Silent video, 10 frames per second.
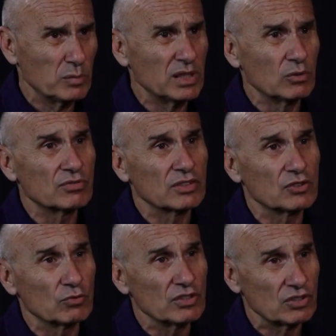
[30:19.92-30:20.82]
will lose a
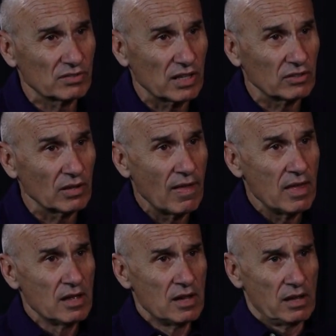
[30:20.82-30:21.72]
Jewish state.
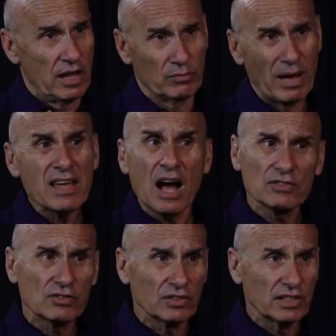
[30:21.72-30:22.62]
And my
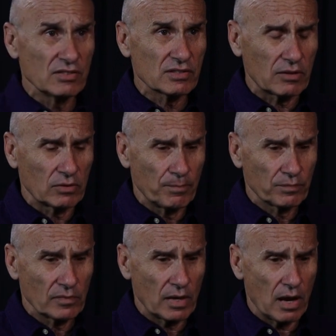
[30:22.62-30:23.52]
answer is that
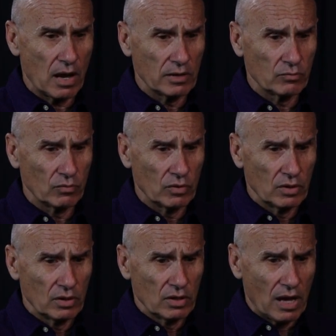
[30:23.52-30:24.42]
I'm
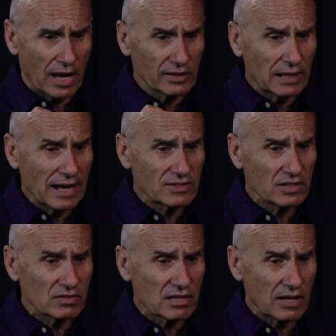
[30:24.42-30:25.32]

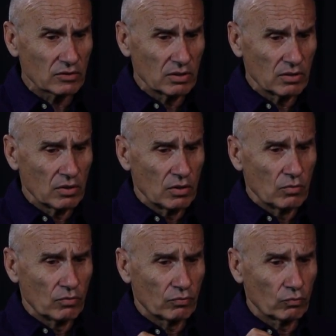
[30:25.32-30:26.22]
analyzing that
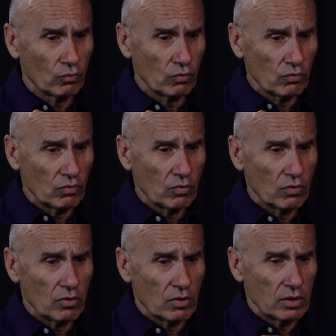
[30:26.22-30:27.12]
through
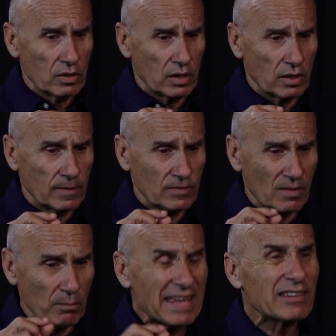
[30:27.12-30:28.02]

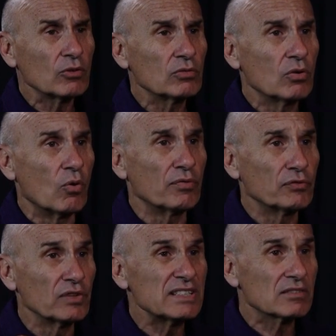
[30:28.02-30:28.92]
the method of
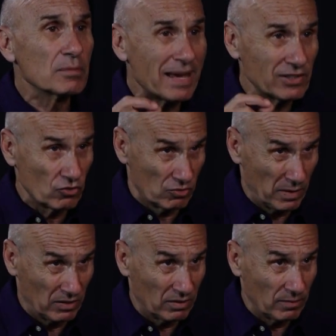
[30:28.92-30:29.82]
risk
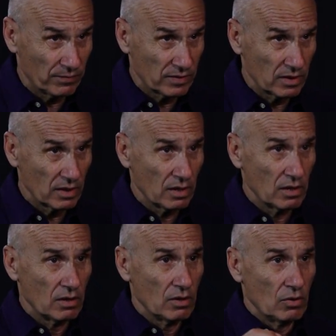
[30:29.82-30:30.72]
management.
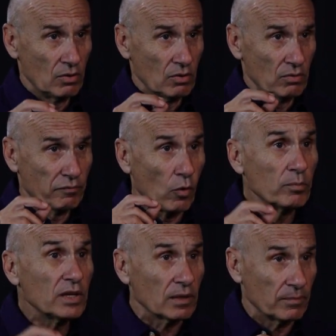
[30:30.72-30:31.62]
For
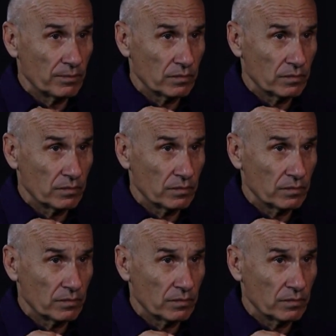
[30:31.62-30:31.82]
me,